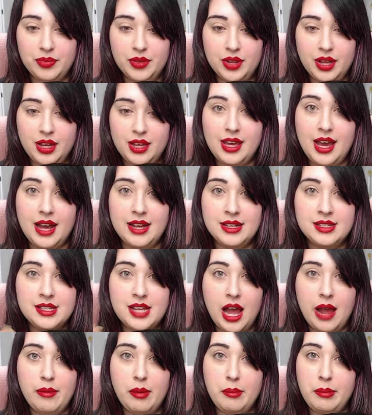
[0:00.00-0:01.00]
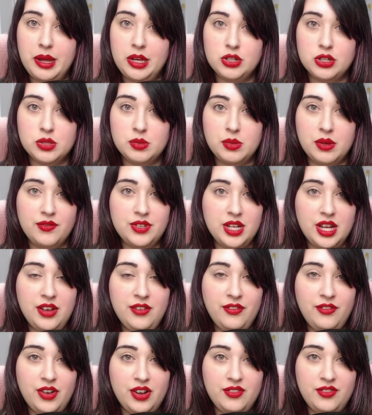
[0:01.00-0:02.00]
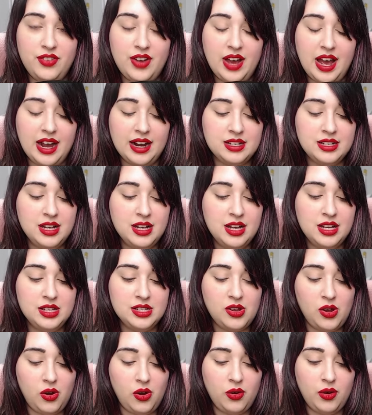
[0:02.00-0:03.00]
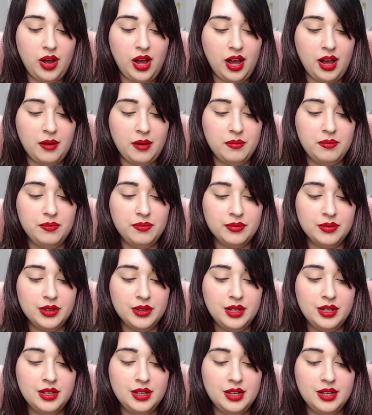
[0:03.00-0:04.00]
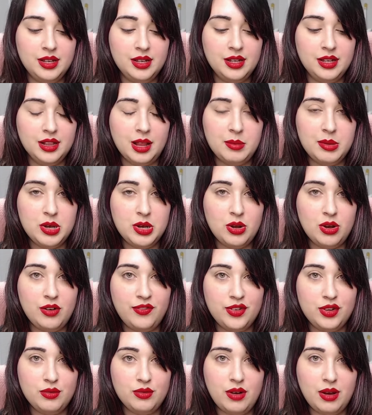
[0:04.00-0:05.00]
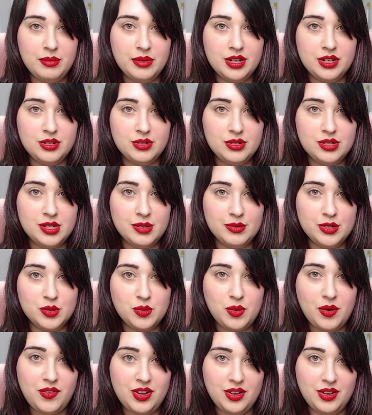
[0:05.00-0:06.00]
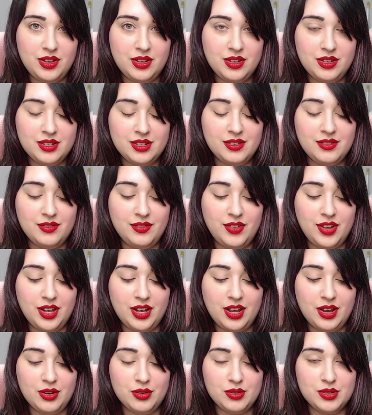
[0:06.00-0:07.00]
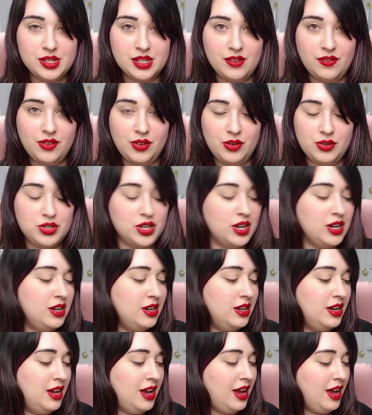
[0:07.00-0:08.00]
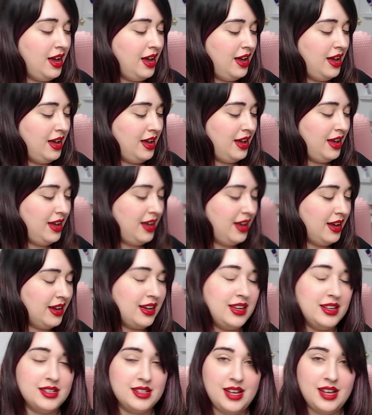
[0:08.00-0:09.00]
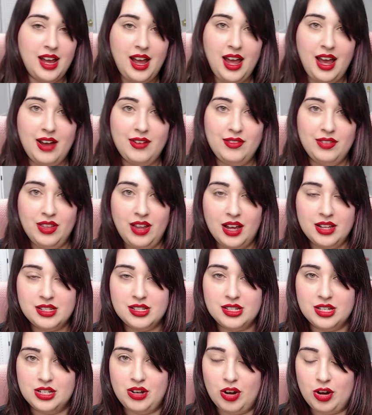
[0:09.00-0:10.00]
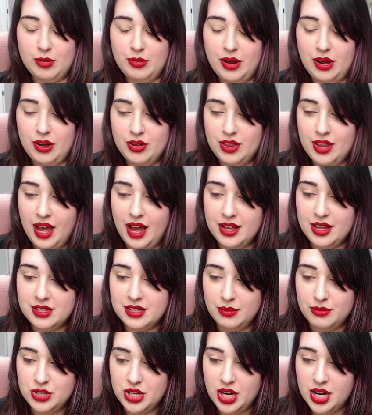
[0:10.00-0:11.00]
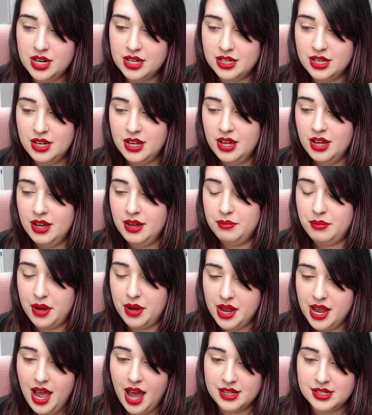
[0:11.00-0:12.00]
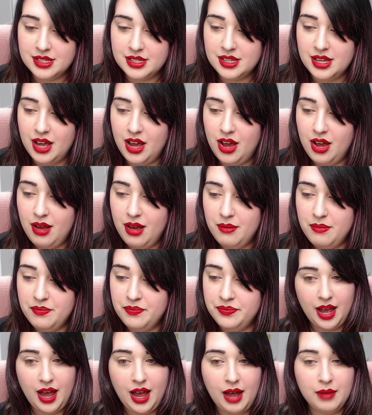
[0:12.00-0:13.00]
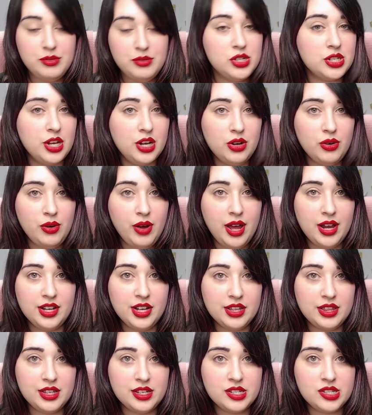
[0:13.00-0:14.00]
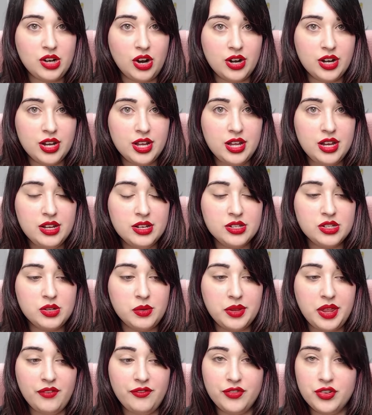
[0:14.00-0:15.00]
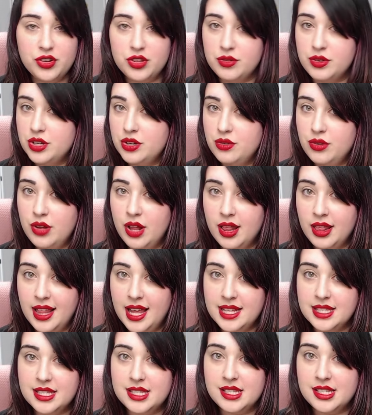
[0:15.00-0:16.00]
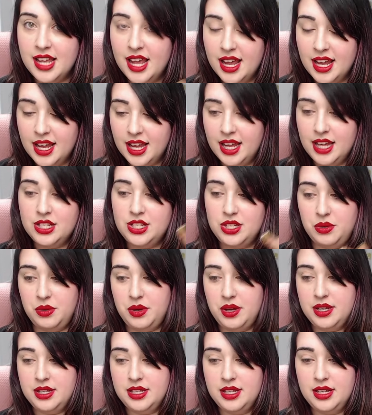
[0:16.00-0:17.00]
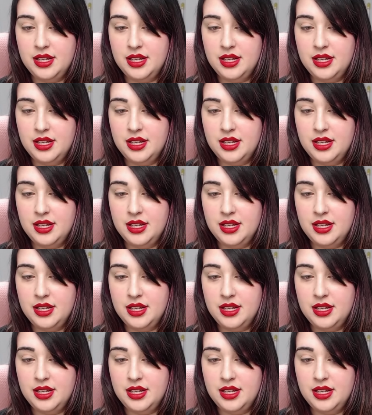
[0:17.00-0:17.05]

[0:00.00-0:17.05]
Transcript: Yes, I am a major Swiftie, fun fact. So let me know if you want me to do some Swiftie videos in the future, because I have lots to talk about in that subject. But yes, I'm just going to go ahead and get this started. So without further ado, let's get to it.